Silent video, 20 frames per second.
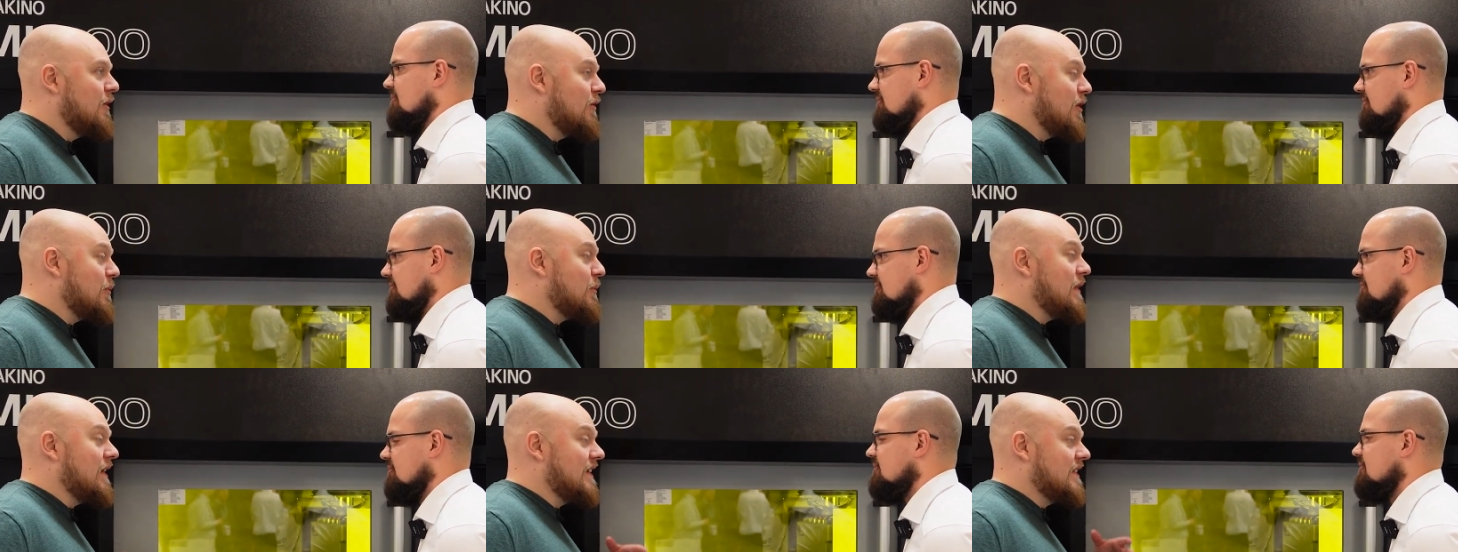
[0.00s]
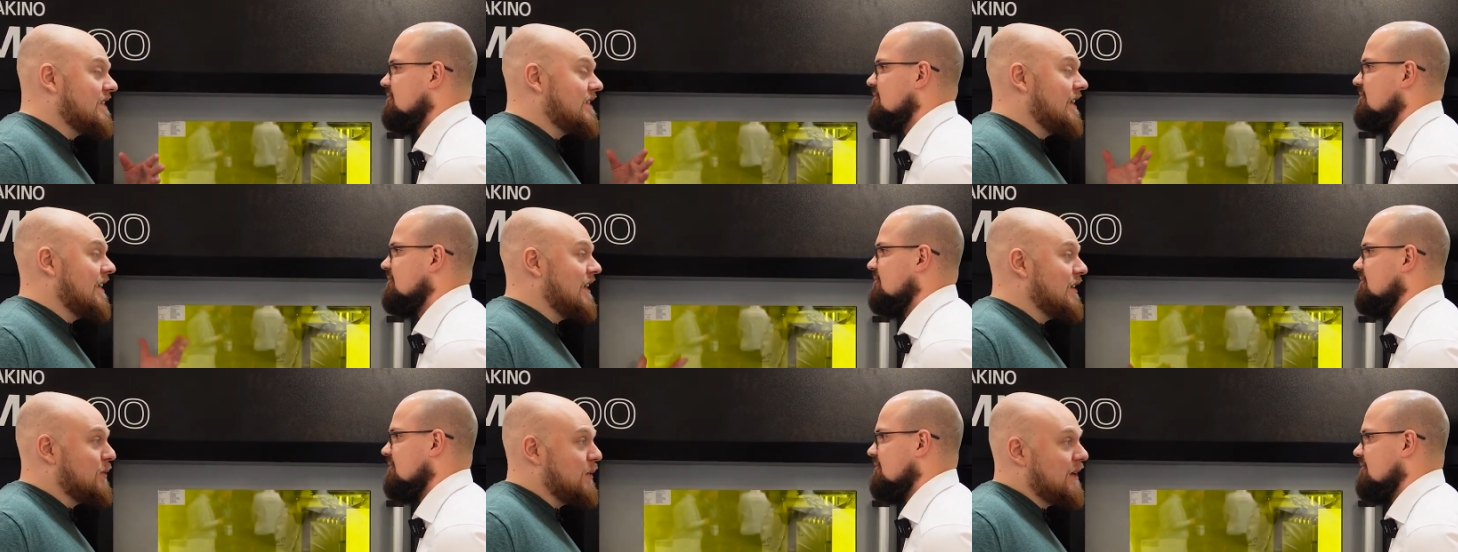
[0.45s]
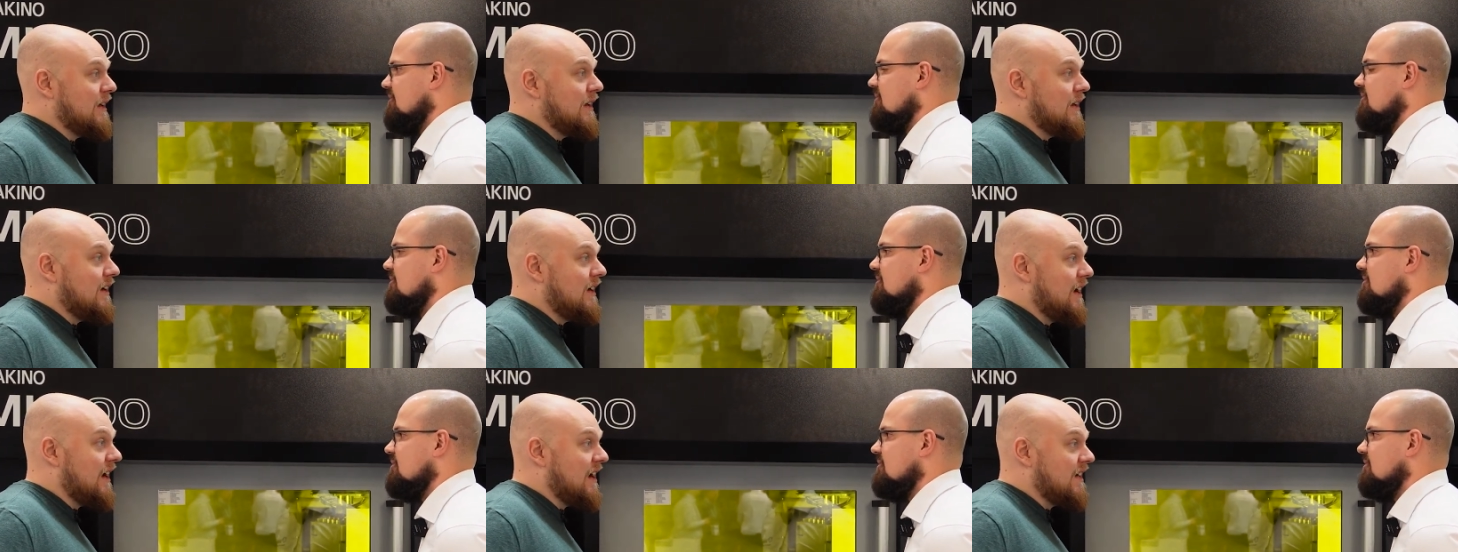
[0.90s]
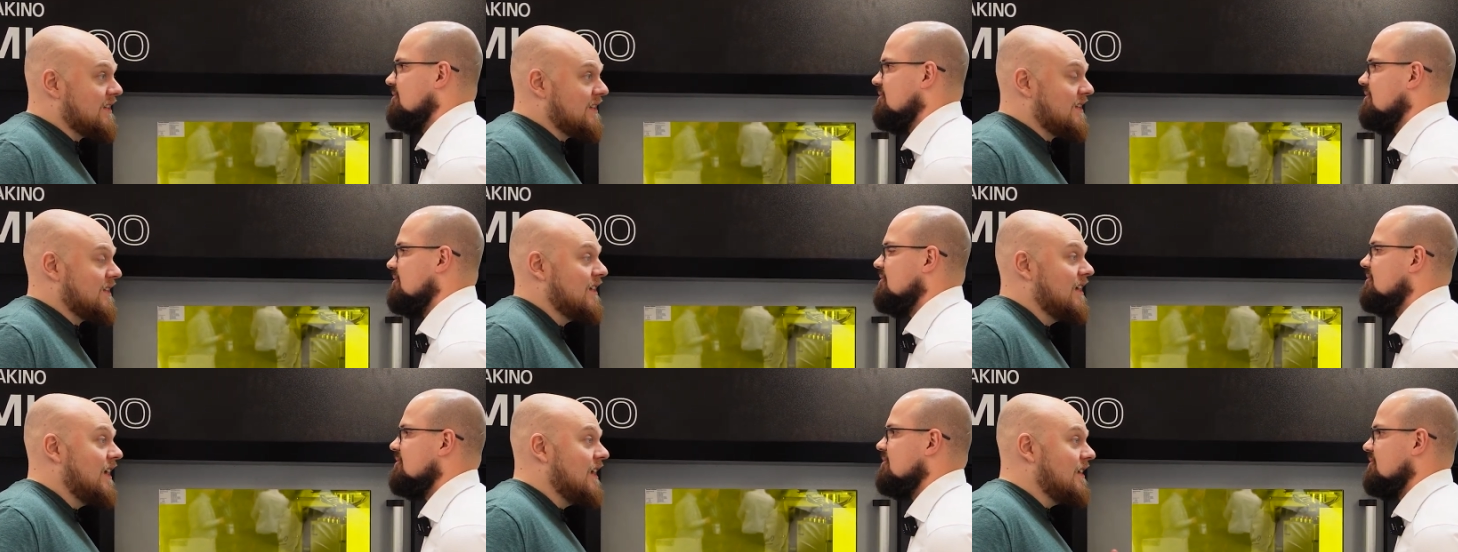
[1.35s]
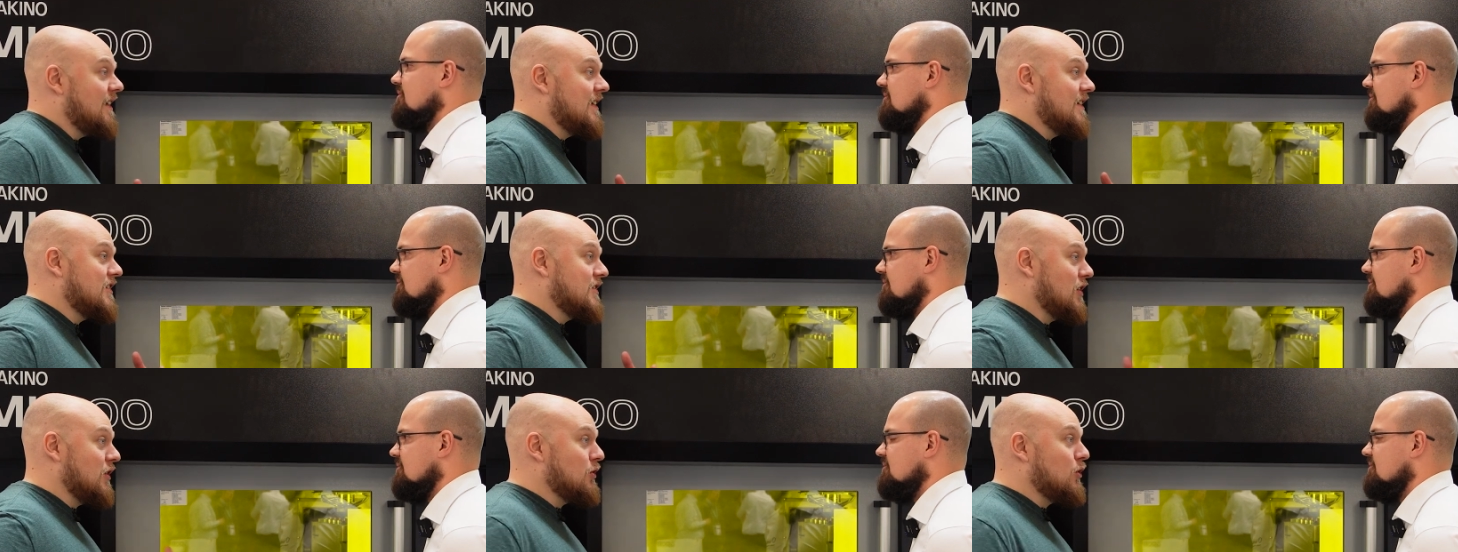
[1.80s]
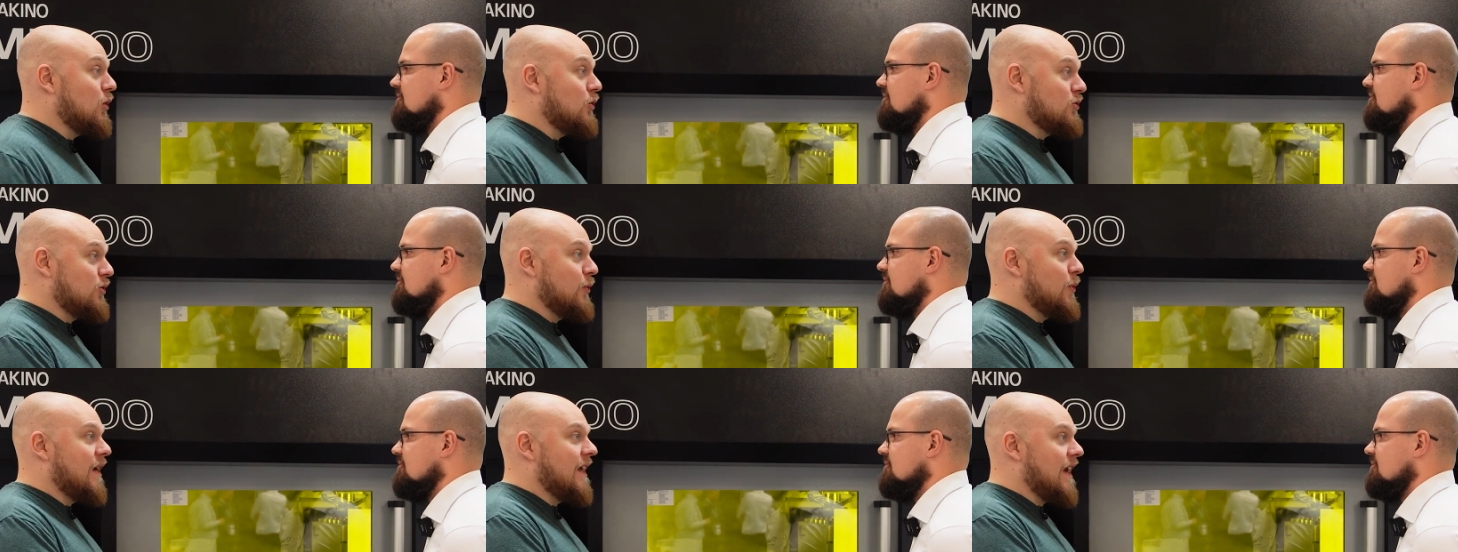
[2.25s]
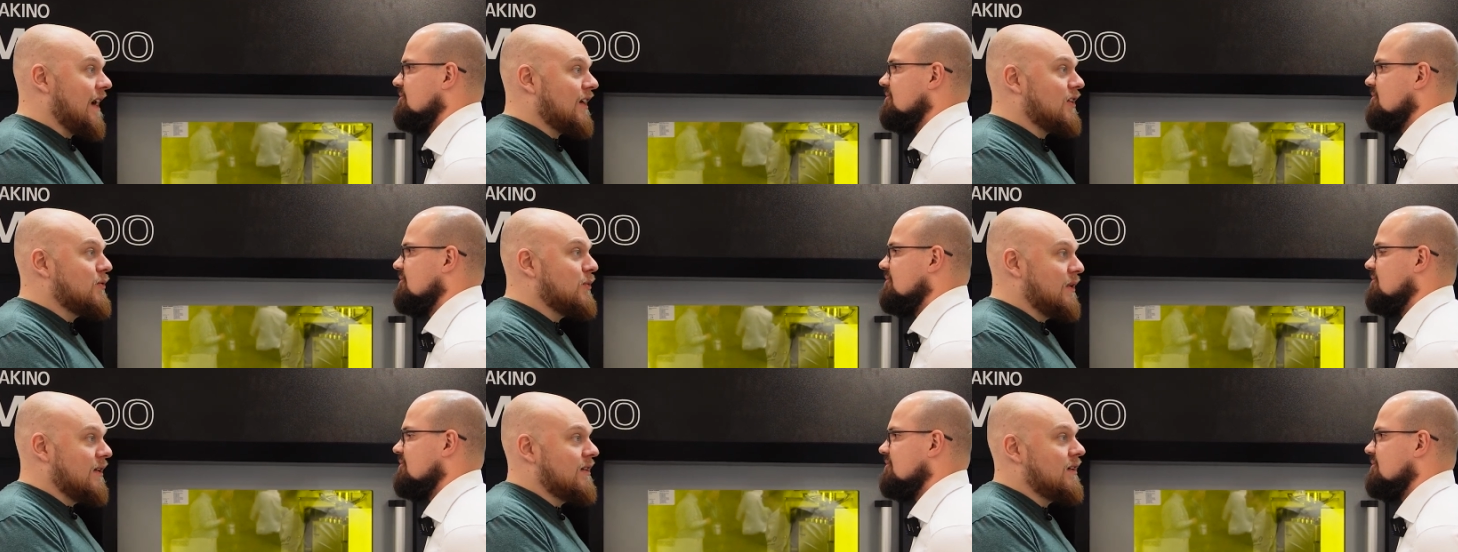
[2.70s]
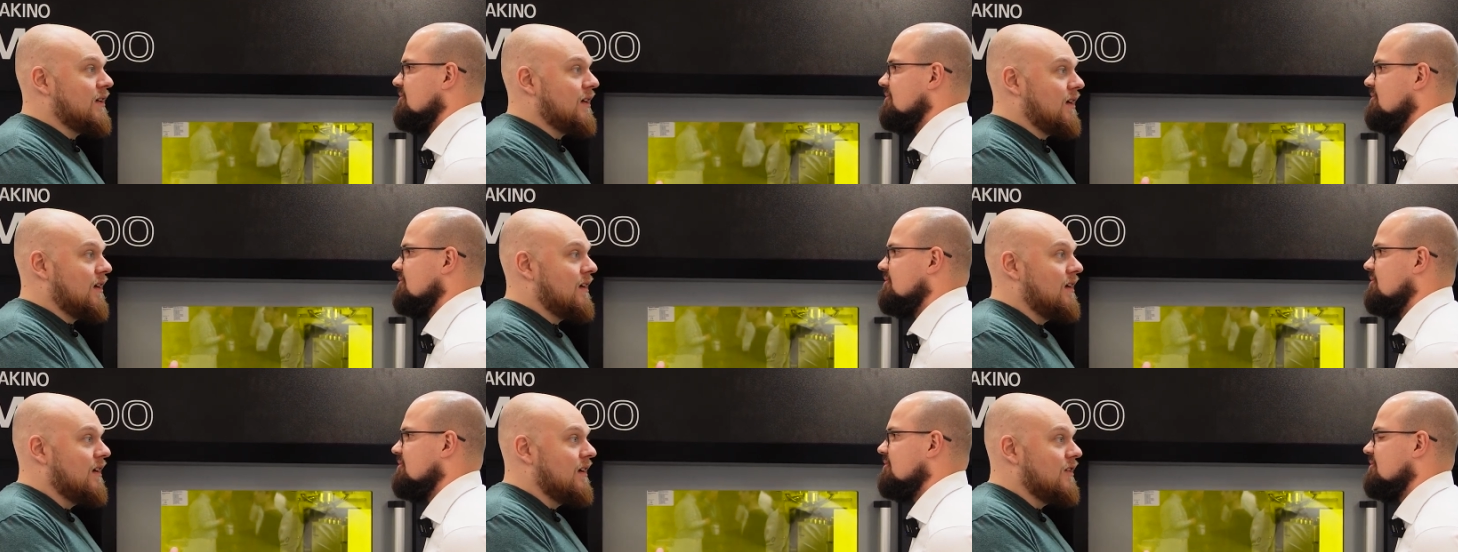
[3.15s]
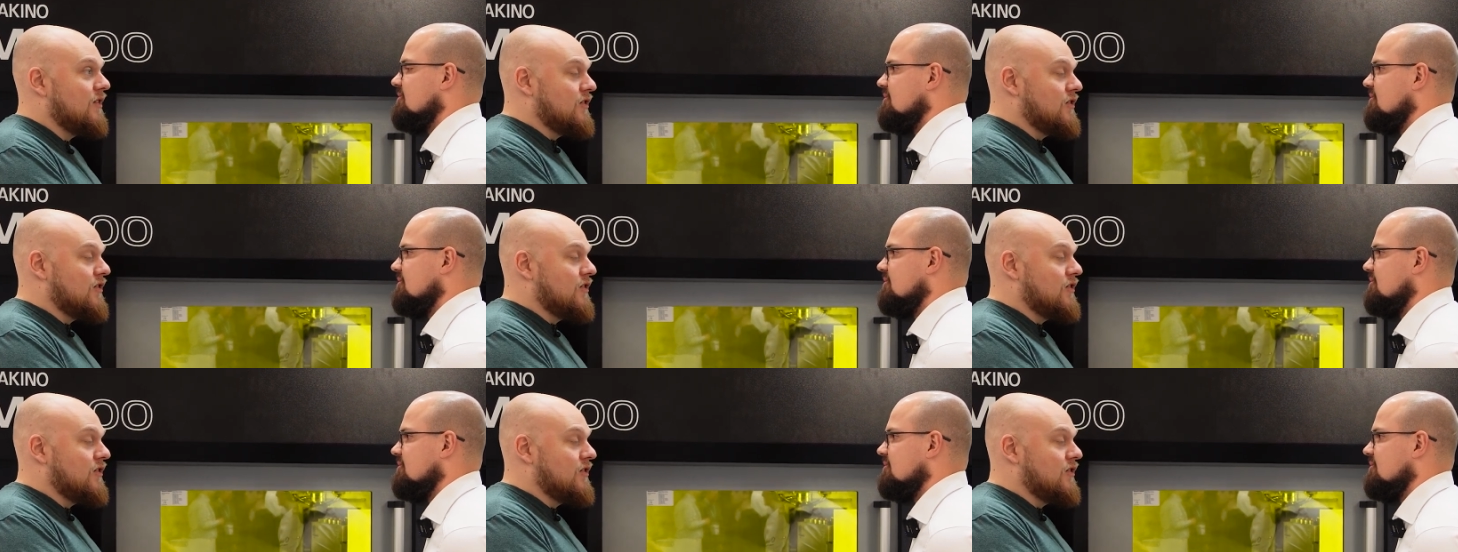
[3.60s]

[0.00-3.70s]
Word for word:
Speaker 1: replacing it with a gas that is not going to react with the